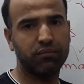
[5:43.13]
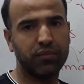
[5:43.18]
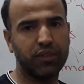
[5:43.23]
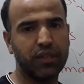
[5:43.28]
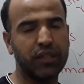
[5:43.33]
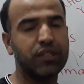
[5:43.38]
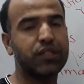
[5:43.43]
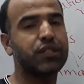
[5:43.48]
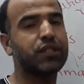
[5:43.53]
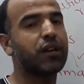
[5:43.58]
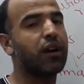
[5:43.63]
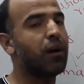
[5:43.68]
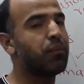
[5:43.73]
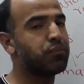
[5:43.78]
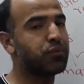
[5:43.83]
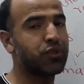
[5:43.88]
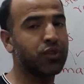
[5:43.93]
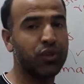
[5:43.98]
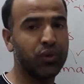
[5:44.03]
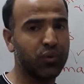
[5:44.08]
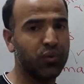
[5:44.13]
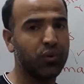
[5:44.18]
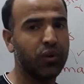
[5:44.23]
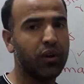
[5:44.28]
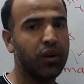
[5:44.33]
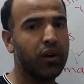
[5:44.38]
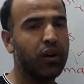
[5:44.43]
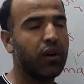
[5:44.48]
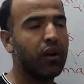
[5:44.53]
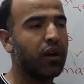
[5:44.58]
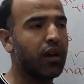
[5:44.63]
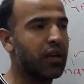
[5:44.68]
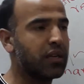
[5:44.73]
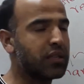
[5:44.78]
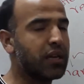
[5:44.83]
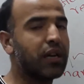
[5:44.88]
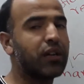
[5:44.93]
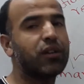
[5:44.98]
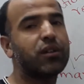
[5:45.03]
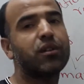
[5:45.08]
It's up to you. As
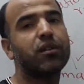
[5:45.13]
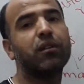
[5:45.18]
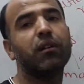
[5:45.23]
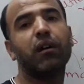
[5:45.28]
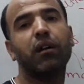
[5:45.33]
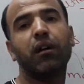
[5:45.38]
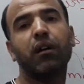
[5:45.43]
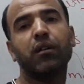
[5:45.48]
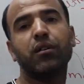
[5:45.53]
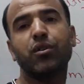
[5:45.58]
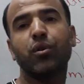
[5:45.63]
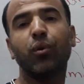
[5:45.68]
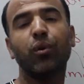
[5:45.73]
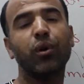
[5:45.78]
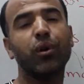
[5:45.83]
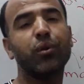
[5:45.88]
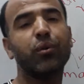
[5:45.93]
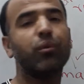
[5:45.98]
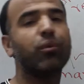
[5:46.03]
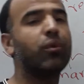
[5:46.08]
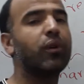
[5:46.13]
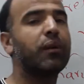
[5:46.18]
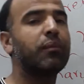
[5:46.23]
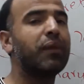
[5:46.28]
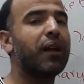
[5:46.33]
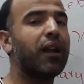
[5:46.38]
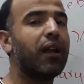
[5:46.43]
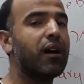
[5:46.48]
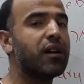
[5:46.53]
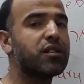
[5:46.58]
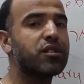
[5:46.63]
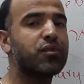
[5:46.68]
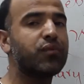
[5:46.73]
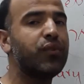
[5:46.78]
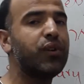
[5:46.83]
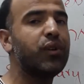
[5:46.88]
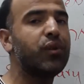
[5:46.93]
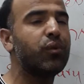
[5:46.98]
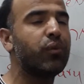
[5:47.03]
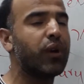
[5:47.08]
I told you in my last
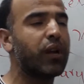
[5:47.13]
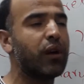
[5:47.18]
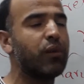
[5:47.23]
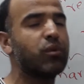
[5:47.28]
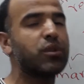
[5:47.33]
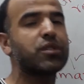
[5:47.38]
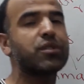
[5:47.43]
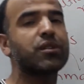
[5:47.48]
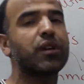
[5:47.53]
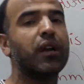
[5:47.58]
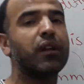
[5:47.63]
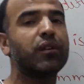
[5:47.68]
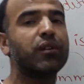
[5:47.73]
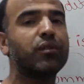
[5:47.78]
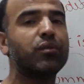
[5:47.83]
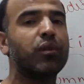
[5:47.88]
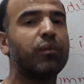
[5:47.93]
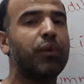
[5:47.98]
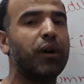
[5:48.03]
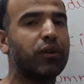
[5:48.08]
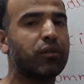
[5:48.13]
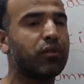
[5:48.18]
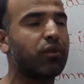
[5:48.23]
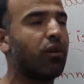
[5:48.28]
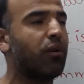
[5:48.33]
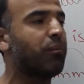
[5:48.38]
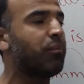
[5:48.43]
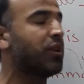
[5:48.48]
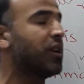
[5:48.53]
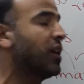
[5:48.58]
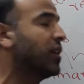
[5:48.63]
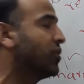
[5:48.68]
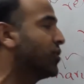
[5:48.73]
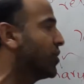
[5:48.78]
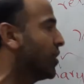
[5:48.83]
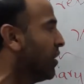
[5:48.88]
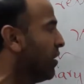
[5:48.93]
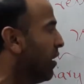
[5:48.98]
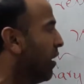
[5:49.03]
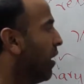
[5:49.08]
video when I was telling you about
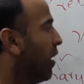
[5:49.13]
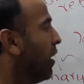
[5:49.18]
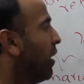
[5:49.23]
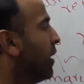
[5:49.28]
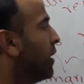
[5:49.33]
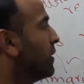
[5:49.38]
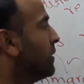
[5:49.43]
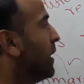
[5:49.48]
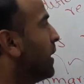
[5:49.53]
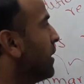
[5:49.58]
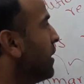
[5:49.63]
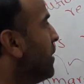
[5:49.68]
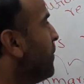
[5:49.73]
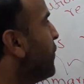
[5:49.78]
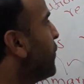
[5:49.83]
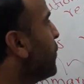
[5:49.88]
comprehension, that if